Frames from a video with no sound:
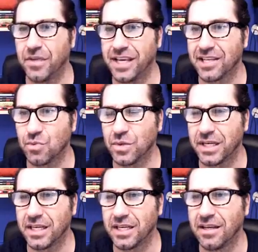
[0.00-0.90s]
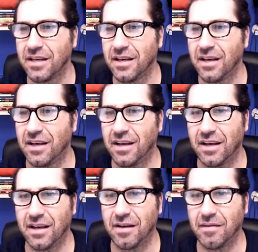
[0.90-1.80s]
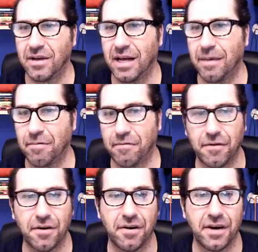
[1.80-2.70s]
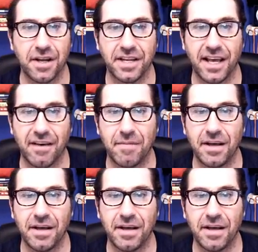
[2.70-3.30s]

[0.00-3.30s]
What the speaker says: this one. I prefer to have,